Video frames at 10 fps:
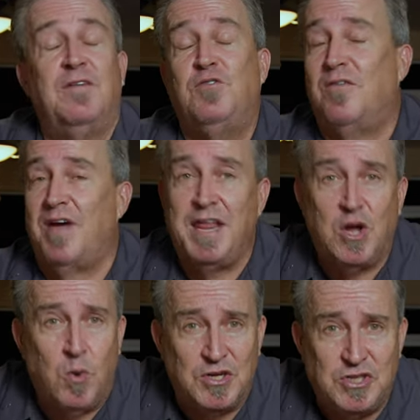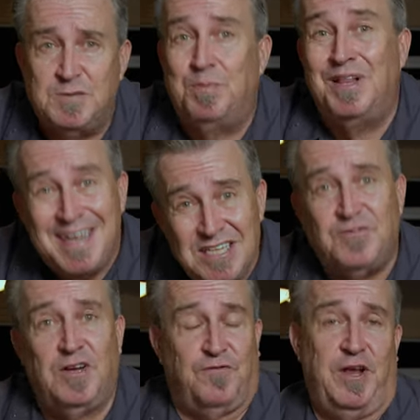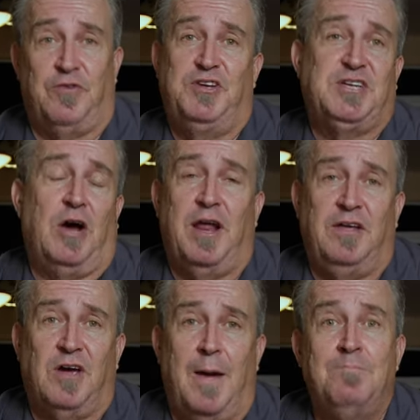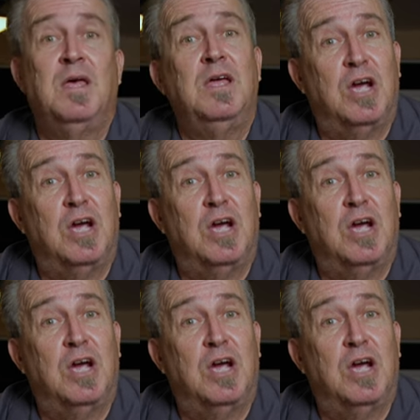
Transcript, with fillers: If you have any questions, please feel free to reach out anytime.